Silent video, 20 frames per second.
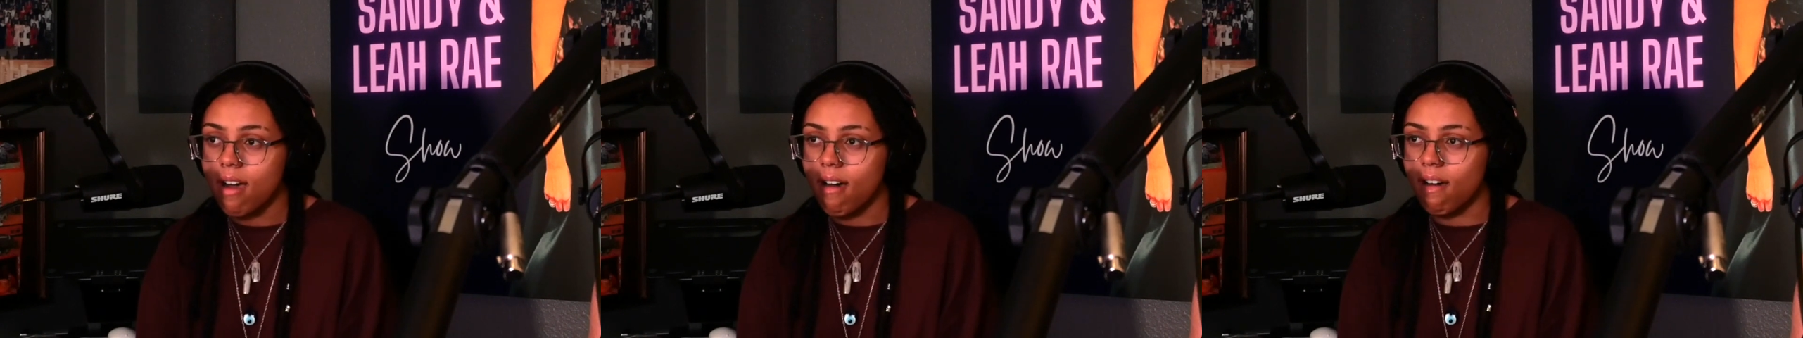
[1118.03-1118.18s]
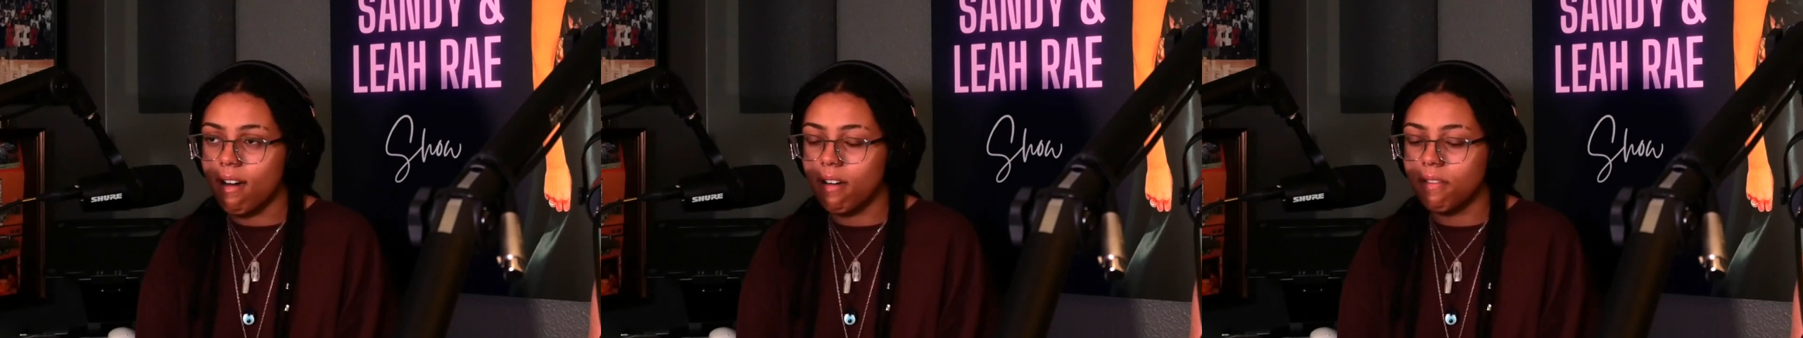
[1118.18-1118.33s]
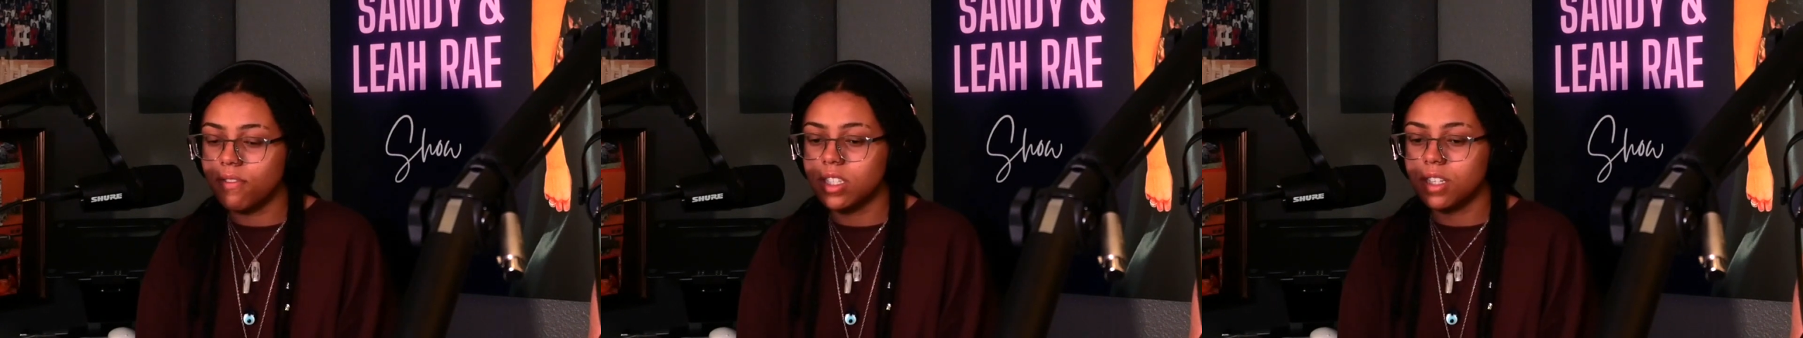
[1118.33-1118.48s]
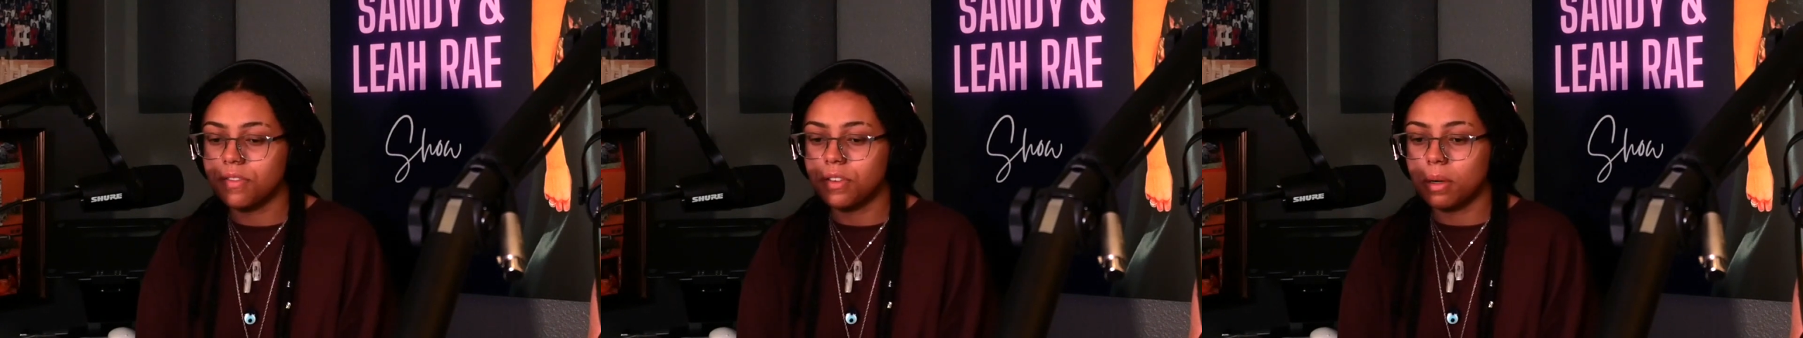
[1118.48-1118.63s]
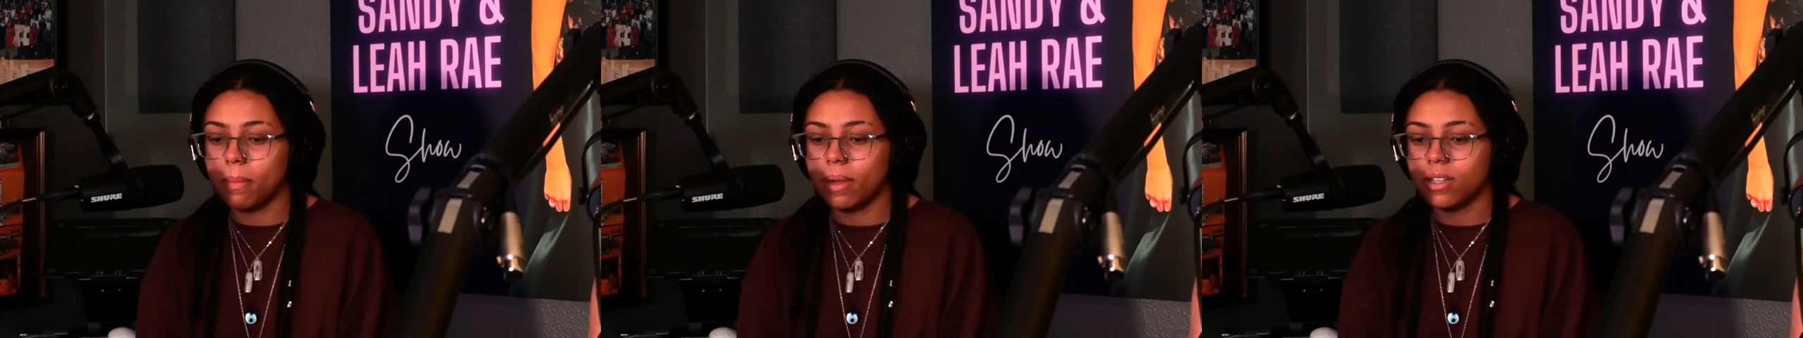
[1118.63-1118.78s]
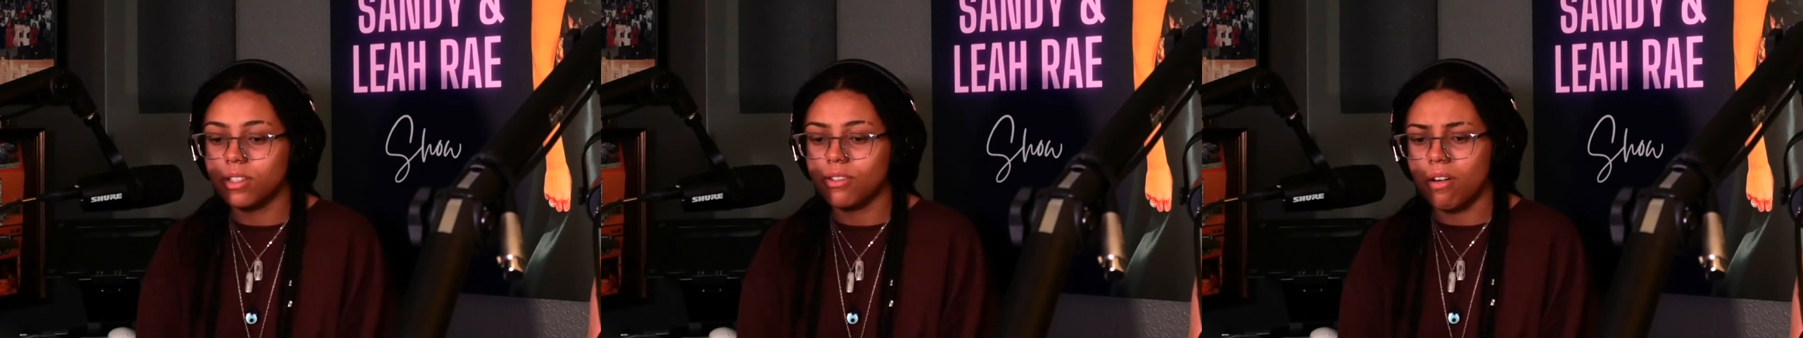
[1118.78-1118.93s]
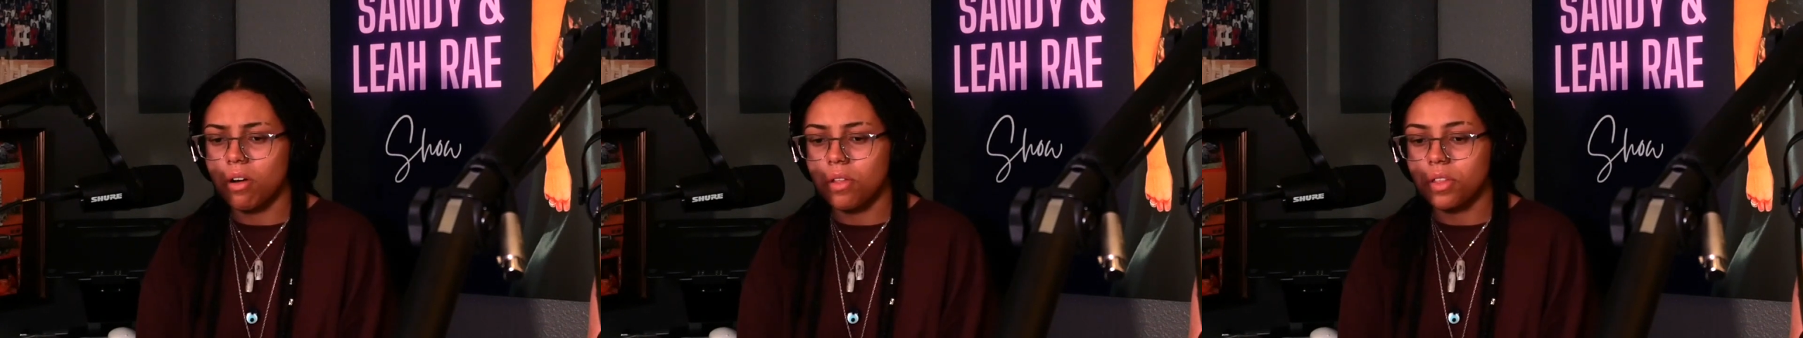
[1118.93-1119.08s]
of different
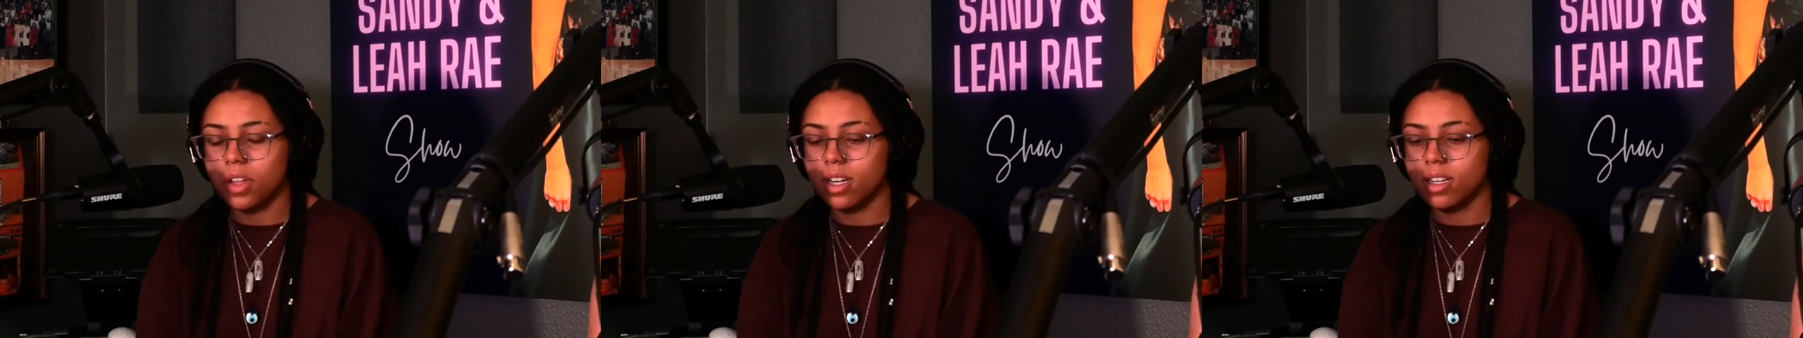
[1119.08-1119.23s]
mental health